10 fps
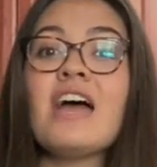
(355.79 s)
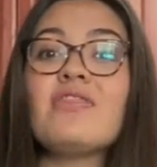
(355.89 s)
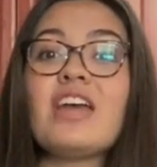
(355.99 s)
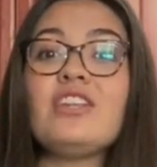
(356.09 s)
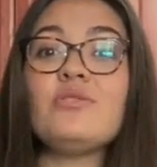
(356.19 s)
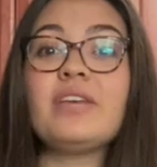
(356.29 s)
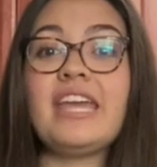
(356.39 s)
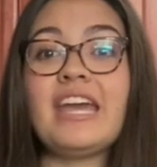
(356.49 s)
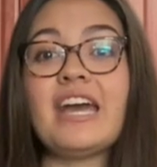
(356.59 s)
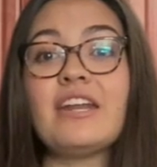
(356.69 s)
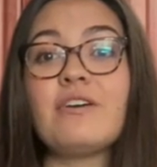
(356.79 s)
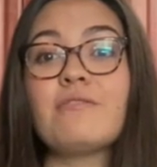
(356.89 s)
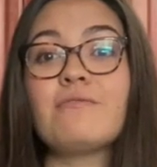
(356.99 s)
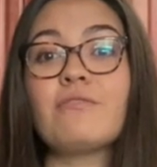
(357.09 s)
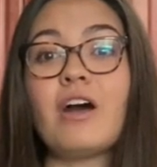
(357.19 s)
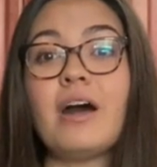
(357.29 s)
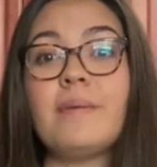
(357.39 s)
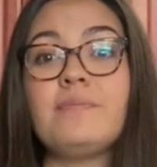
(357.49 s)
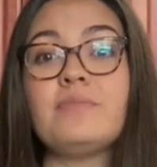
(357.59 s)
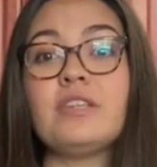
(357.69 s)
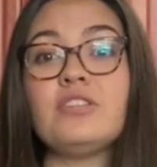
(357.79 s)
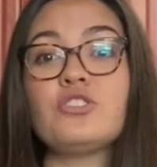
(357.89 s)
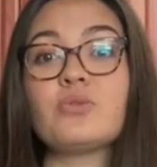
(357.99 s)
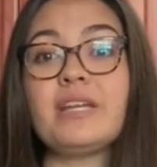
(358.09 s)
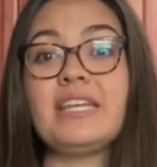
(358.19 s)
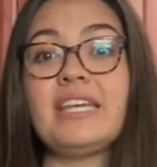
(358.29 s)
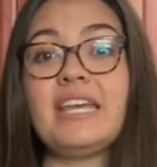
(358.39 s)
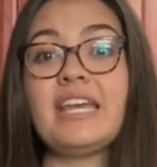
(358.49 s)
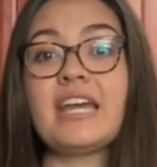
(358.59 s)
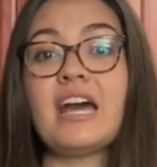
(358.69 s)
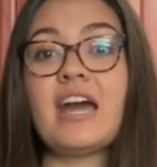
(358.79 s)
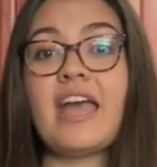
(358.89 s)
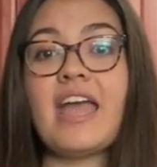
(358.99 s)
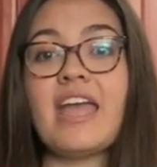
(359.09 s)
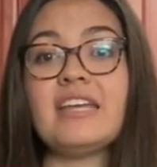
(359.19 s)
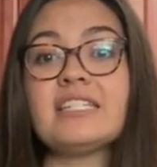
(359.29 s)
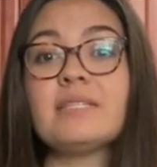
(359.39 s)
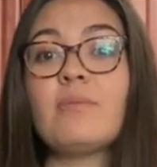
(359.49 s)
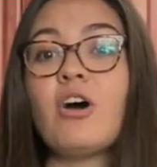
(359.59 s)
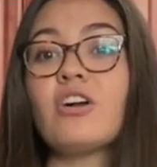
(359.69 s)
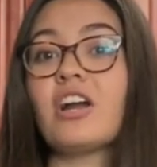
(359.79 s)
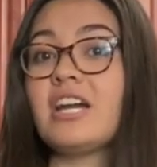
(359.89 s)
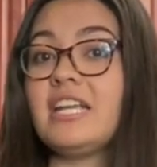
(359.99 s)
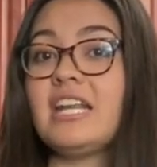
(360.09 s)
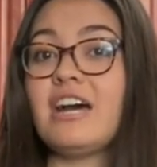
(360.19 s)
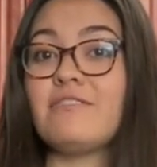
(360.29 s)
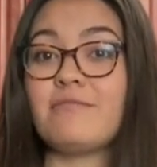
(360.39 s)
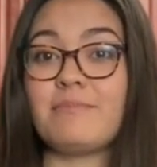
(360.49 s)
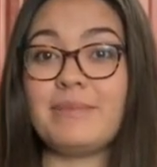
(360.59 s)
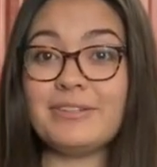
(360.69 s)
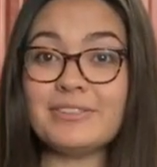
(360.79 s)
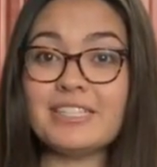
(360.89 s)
than you can from drinking a small carton of milk.